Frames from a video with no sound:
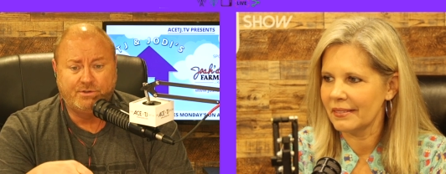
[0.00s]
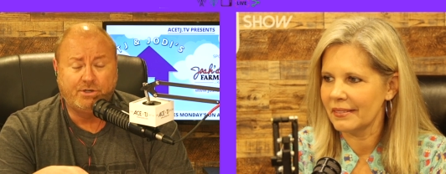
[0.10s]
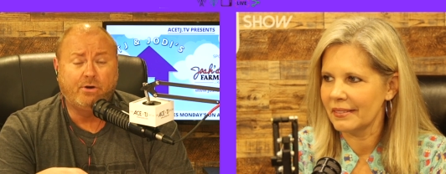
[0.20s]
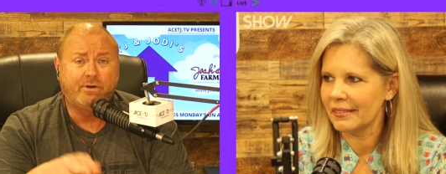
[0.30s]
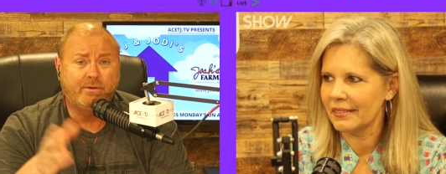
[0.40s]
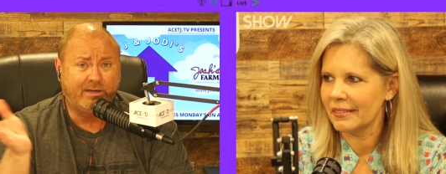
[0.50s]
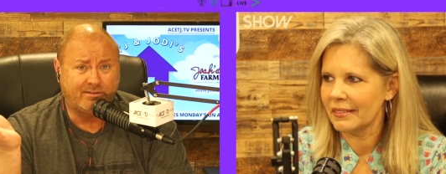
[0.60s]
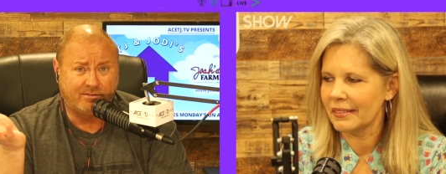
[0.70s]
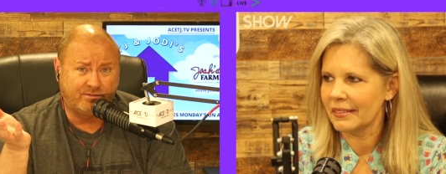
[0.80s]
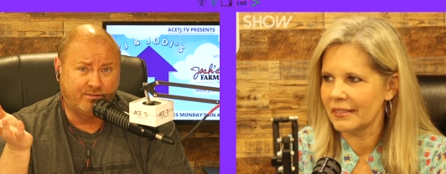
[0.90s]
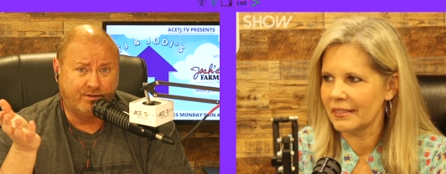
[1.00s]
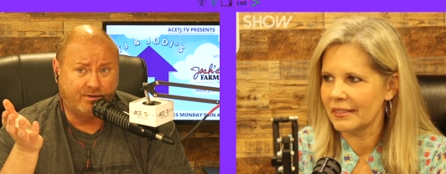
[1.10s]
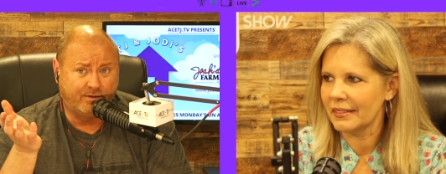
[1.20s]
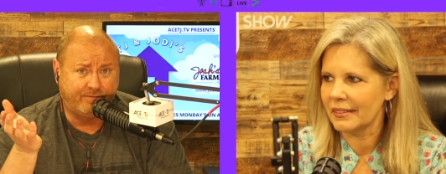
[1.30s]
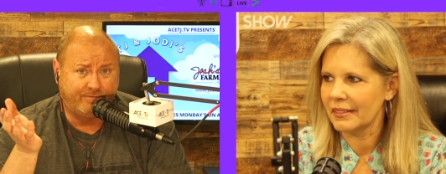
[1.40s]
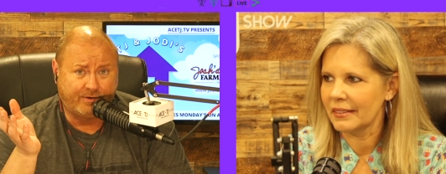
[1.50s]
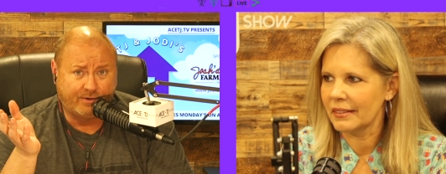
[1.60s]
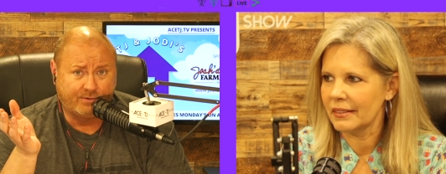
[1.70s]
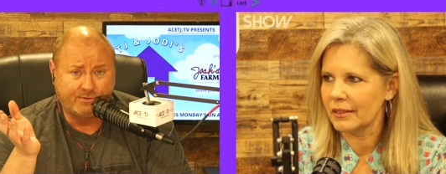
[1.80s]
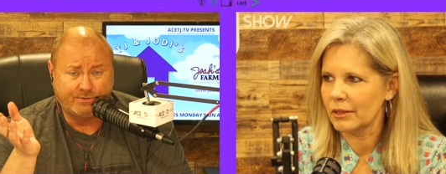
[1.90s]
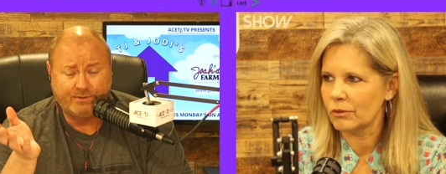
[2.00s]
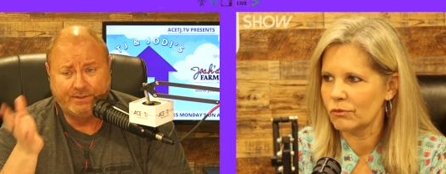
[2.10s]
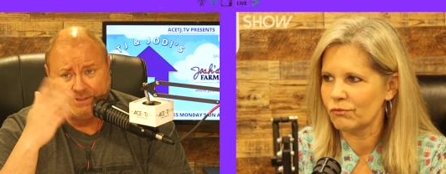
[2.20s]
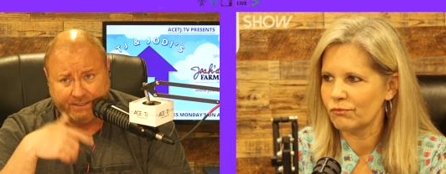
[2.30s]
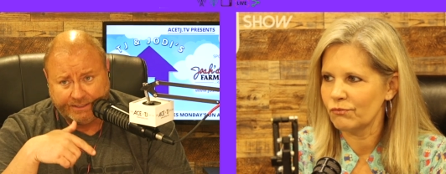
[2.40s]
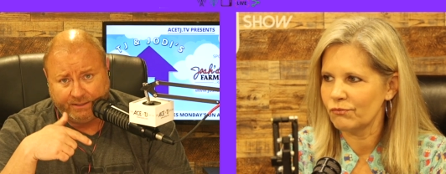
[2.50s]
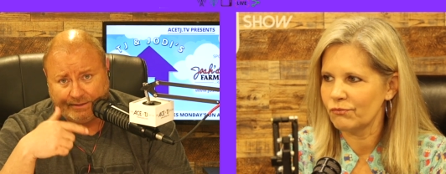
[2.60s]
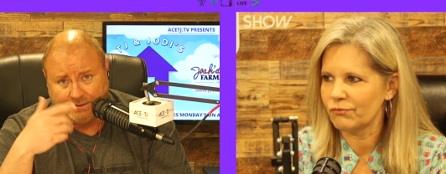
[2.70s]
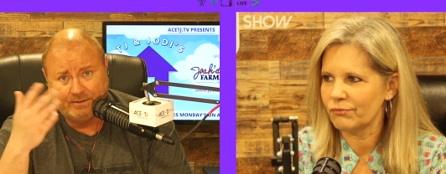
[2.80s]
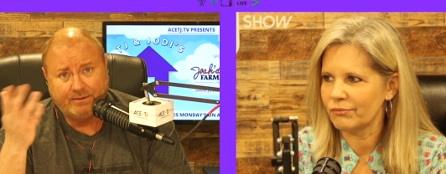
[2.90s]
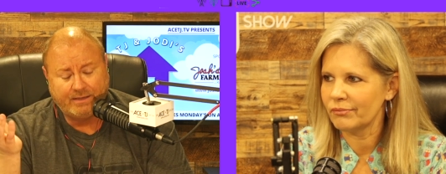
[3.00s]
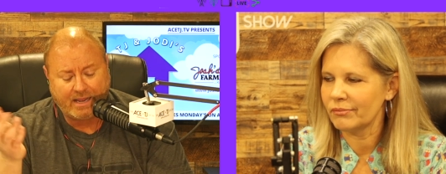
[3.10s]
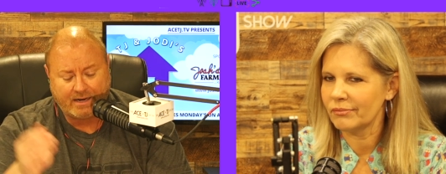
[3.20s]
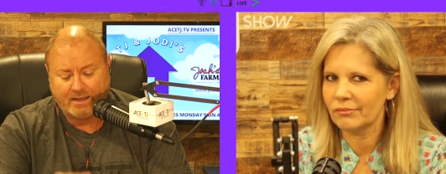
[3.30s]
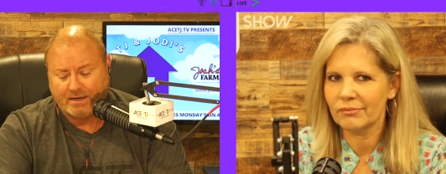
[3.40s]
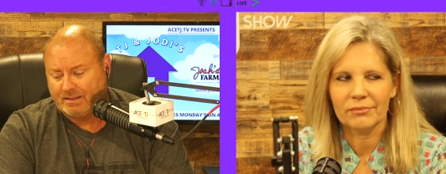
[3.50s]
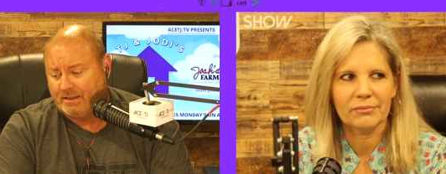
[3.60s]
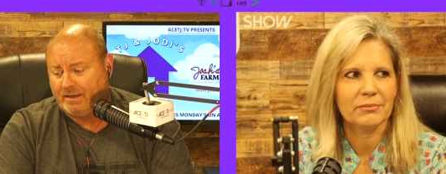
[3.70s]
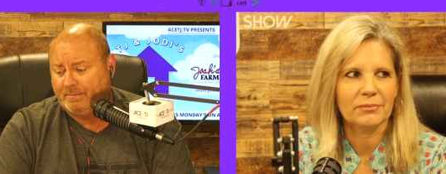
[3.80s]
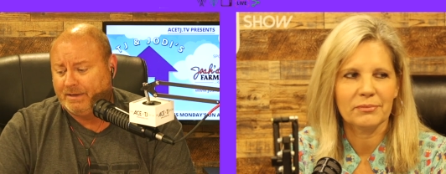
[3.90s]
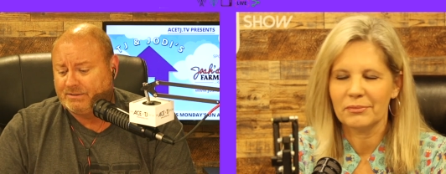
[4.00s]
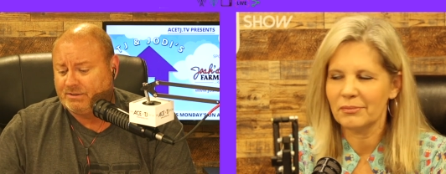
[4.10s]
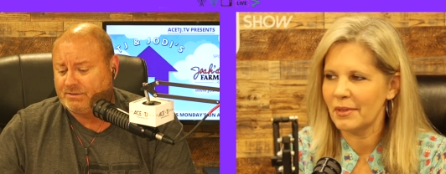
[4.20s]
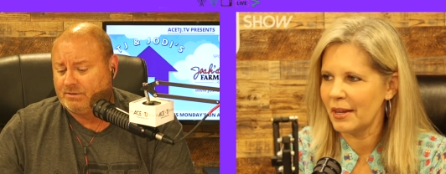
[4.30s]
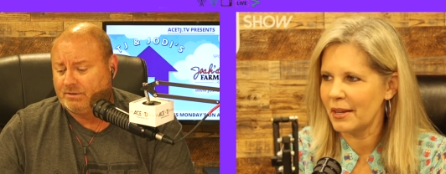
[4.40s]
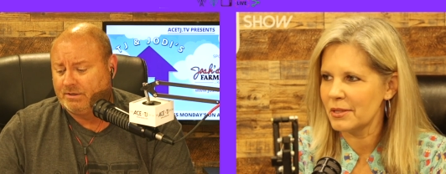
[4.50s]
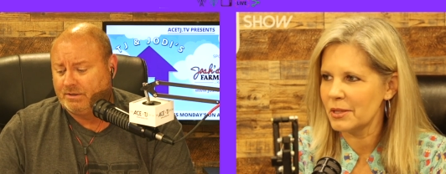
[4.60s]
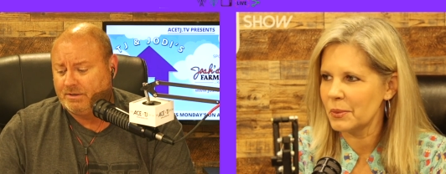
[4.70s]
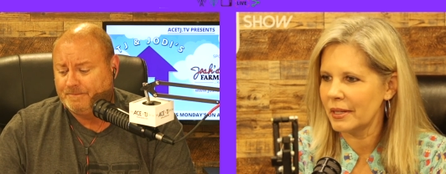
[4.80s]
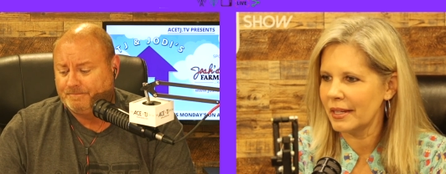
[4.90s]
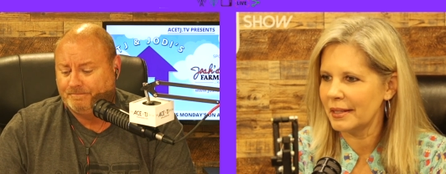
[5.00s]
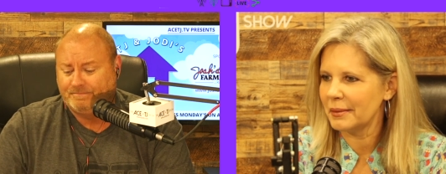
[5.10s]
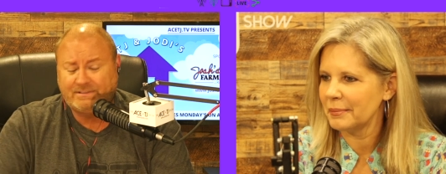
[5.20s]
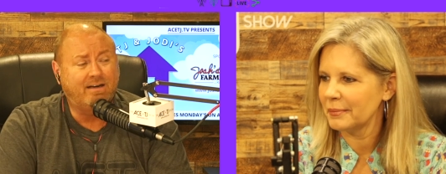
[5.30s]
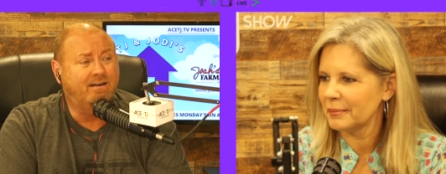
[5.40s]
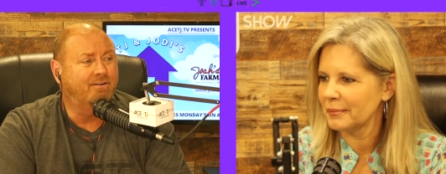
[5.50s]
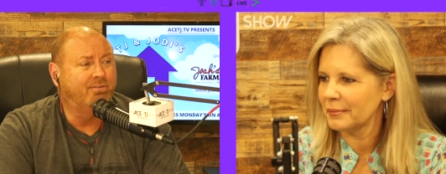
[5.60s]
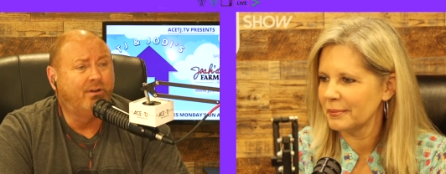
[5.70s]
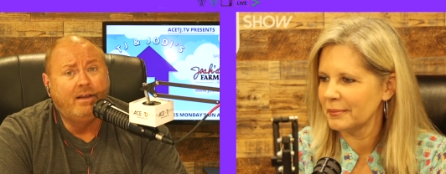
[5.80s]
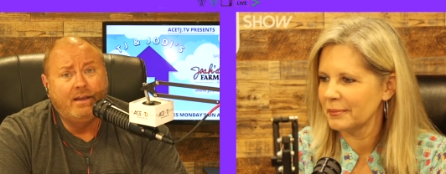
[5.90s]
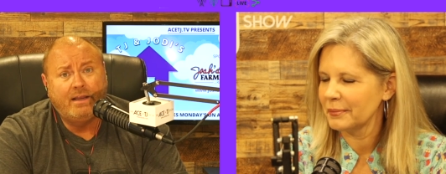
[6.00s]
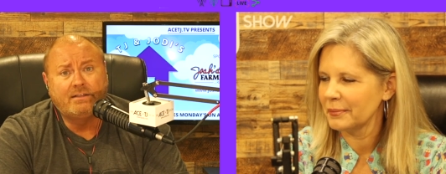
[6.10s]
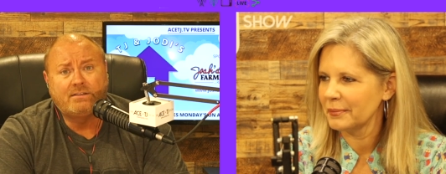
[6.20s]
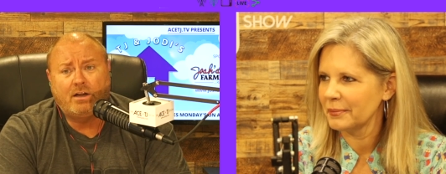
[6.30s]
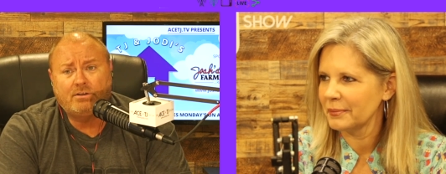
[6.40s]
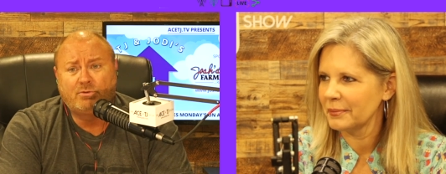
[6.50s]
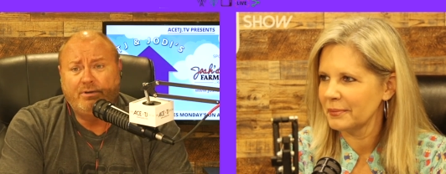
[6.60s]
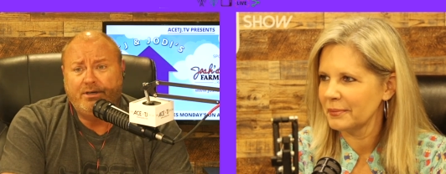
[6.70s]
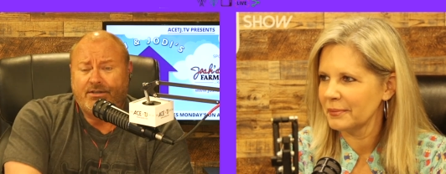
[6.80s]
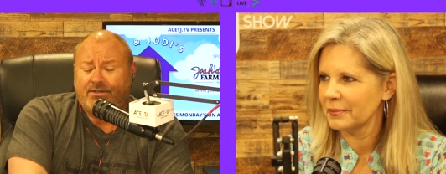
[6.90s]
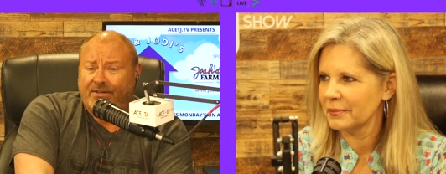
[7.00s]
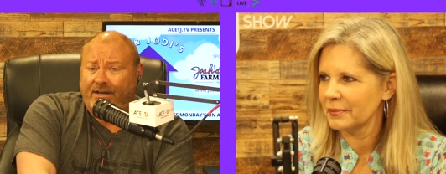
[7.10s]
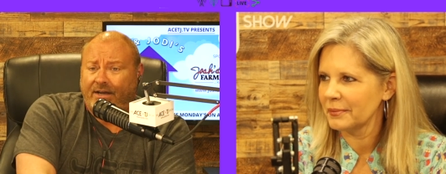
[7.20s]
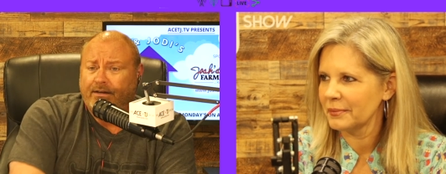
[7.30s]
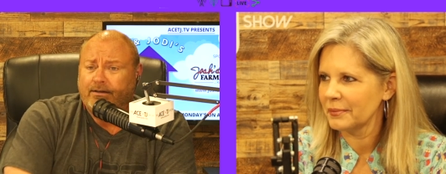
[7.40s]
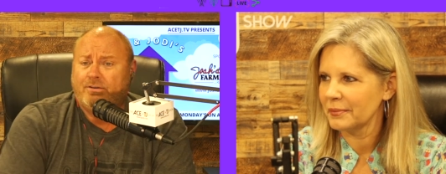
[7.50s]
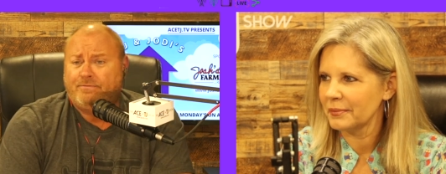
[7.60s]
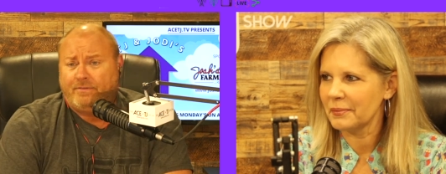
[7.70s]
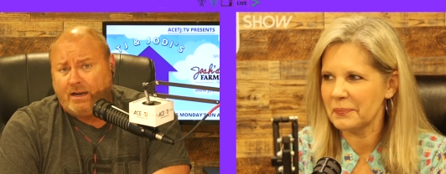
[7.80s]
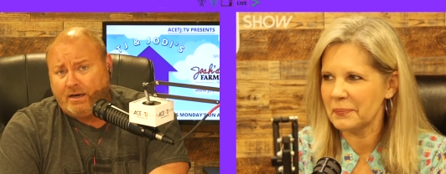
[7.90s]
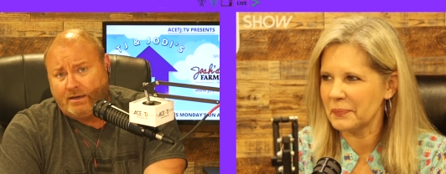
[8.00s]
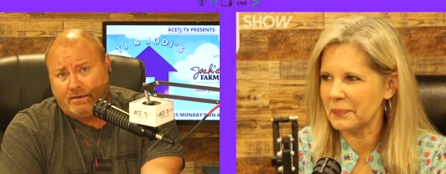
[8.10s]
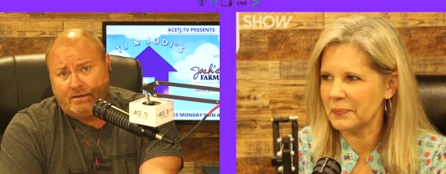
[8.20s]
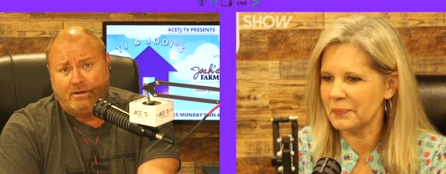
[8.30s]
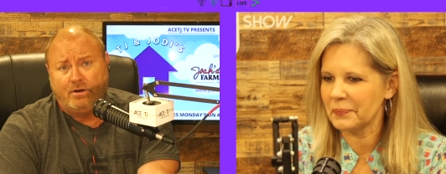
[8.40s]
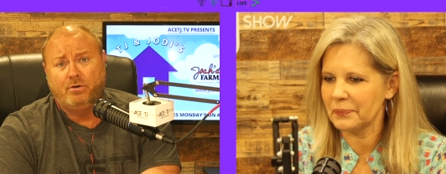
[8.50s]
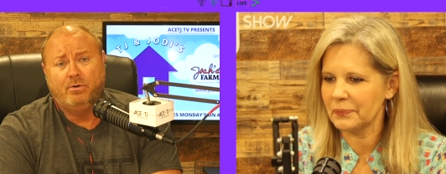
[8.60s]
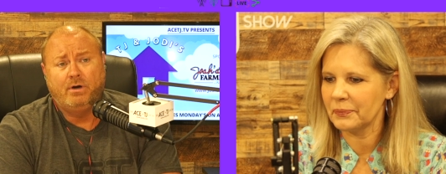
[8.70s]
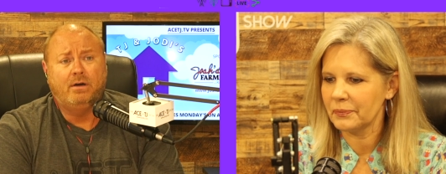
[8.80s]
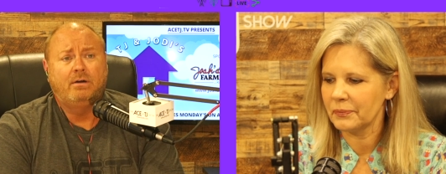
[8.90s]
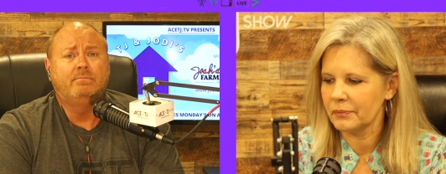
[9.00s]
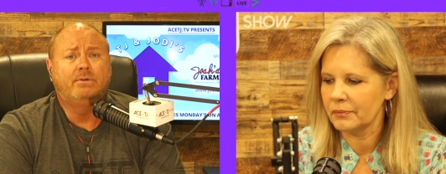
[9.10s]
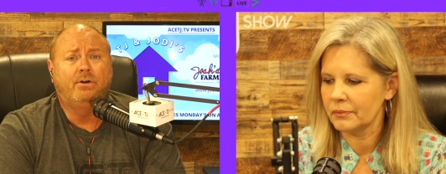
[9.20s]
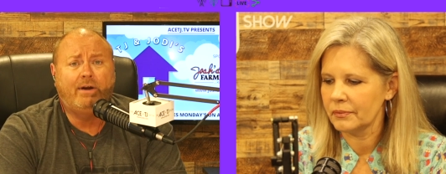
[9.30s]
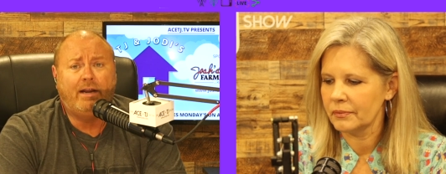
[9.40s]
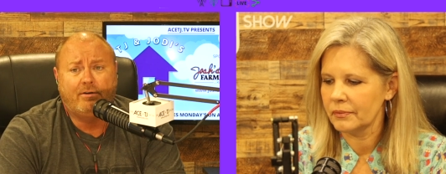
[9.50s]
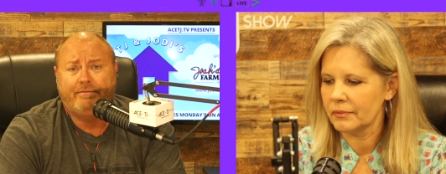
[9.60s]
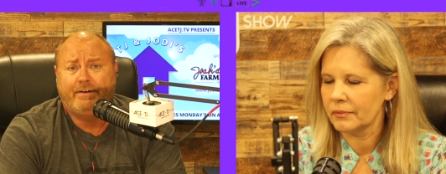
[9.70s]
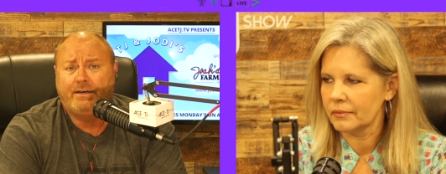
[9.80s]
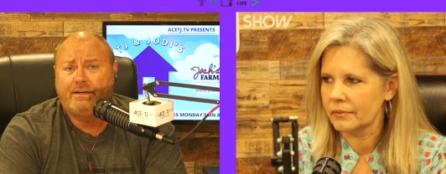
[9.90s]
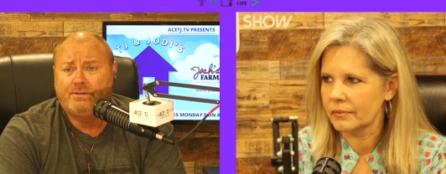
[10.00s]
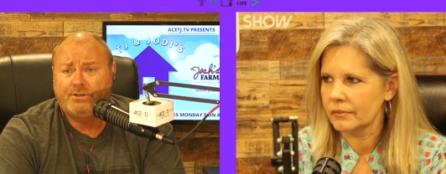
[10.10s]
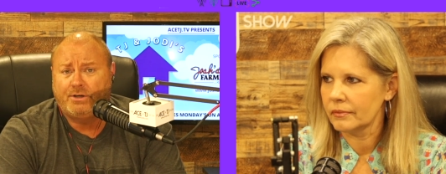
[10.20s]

Speaker 1: Jody makes us look good first, and then that kind of thing makes us
Speaker 2: look good. How sweet.
Speaker 1: I know. It's all sweetness today. No fighting and no aggravating